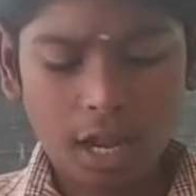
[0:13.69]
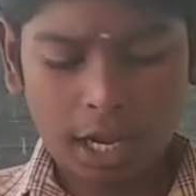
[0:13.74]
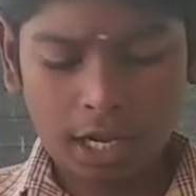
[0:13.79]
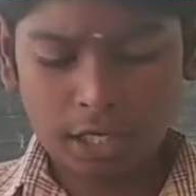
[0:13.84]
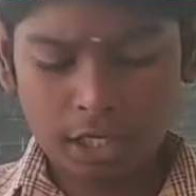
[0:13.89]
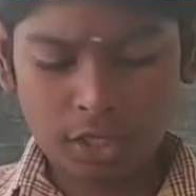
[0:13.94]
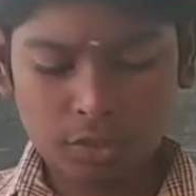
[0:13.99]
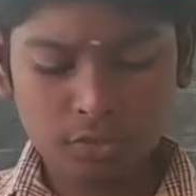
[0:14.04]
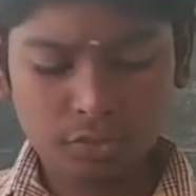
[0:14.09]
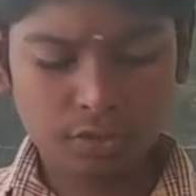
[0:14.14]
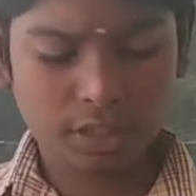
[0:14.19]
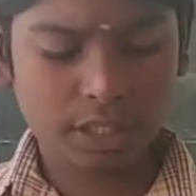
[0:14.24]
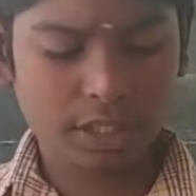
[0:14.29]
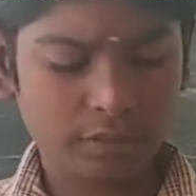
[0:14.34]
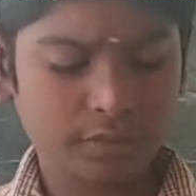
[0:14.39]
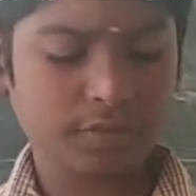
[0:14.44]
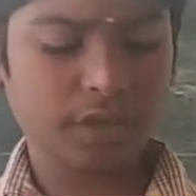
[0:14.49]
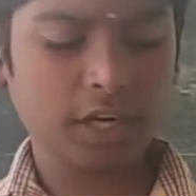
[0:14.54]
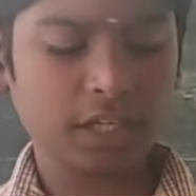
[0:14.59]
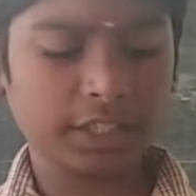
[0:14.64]
Around the
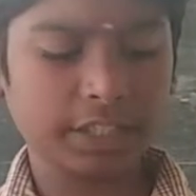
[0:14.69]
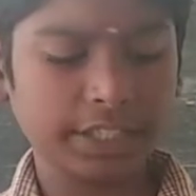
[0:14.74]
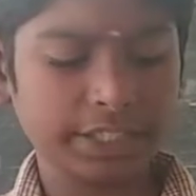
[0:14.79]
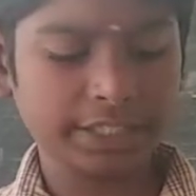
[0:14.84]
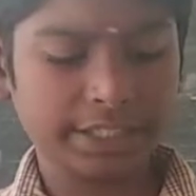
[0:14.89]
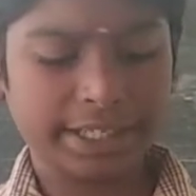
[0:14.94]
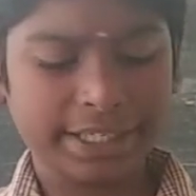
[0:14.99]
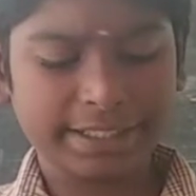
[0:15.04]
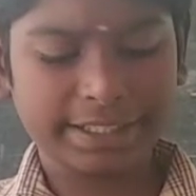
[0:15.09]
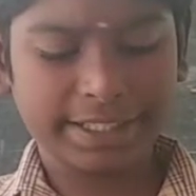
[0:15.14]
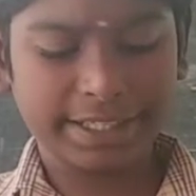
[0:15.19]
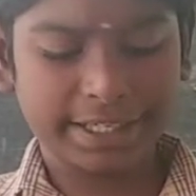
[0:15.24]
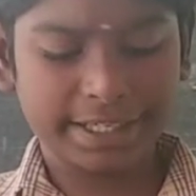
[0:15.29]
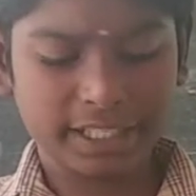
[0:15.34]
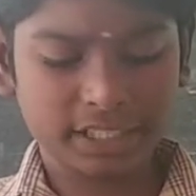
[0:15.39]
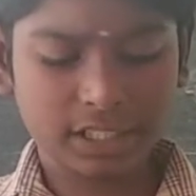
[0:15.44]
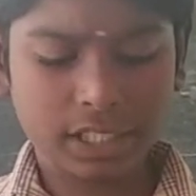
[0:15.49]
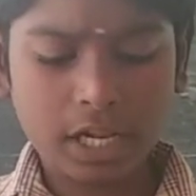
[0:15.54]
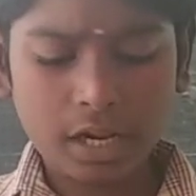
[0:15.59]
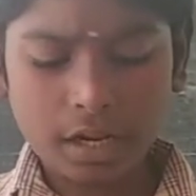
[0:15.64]
World in 80
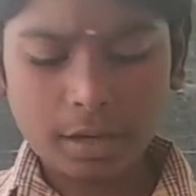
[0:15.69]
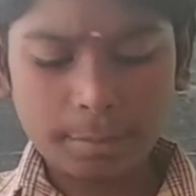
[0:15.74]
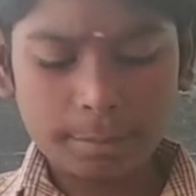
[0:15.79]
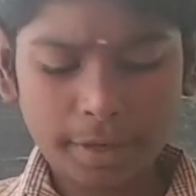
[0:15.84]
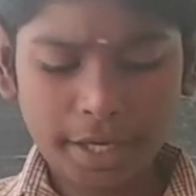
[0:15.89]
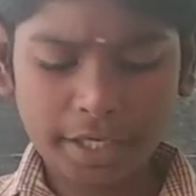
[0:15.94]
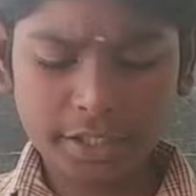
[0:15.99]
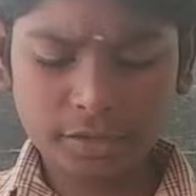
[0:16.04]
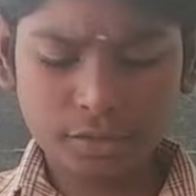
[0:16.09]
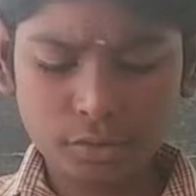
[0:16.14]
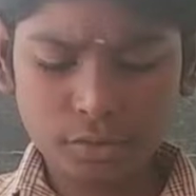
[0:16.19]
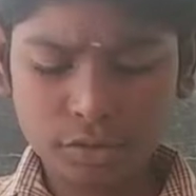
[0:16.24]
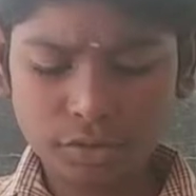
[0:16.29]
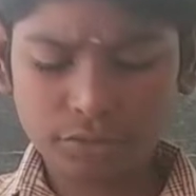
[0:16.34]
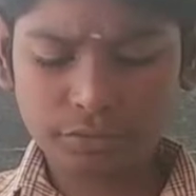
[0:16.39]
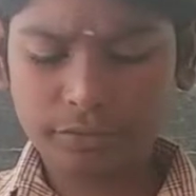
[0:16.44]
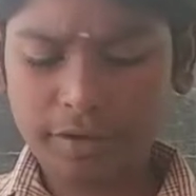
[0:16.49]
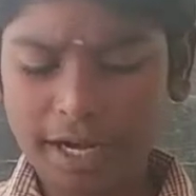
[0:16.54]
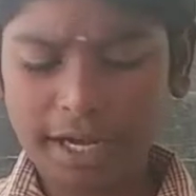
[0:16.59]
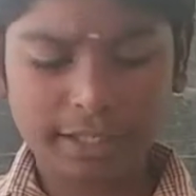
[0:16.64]
Days by Jules
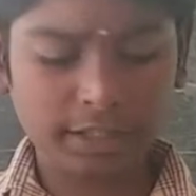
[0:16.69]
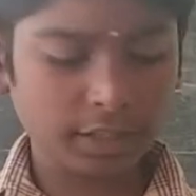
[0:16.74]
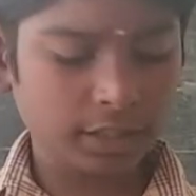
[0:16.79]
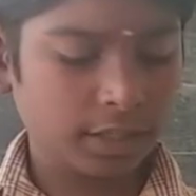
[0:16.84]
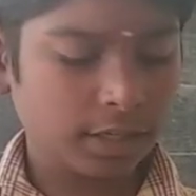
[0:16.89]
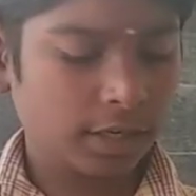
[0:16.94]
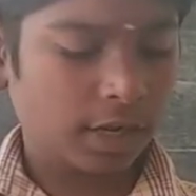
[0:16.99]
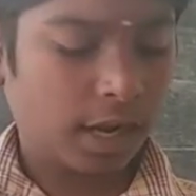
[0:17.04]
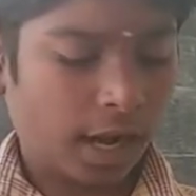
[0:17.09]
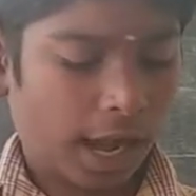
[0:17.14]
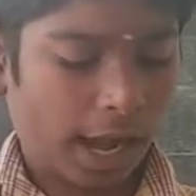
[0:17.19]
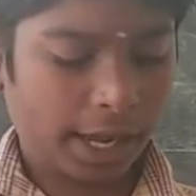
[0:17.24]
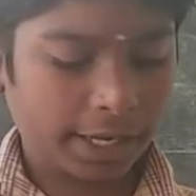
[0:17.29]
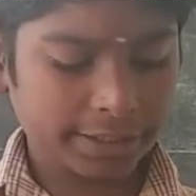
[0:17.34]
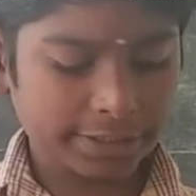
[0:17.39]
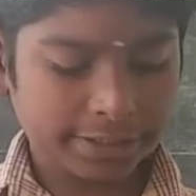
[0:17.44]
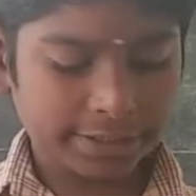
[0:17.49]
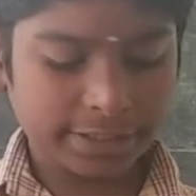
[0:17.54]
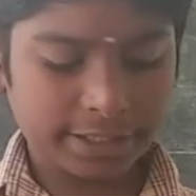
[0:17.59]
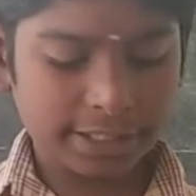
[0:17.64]
Verne.
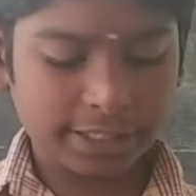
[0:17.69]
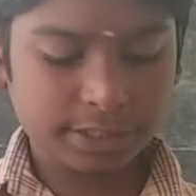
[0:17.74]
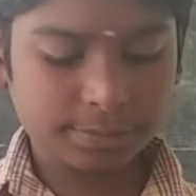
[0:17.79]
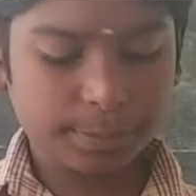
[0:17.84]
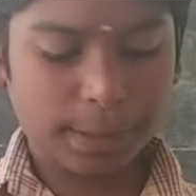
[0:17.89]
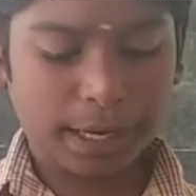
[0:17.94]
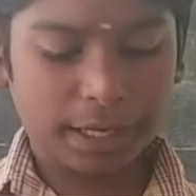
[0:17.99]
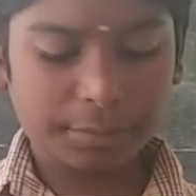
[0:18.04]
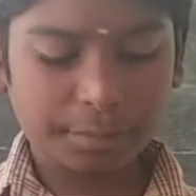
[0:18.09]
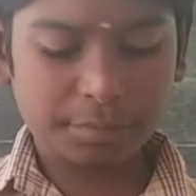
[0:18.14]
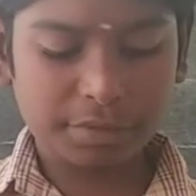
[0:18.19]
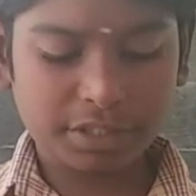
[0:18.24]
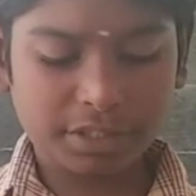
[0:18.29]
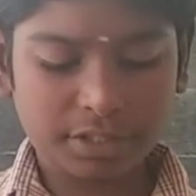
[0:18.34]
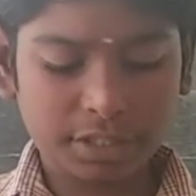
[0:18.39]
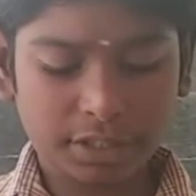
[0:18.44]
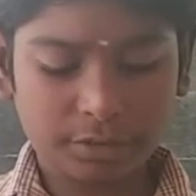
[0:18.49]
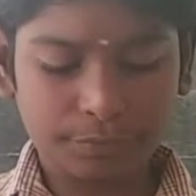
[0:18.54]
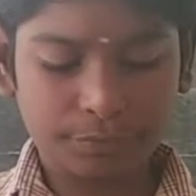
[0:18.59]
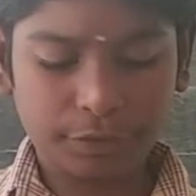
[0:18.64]
An Englishman, Mr.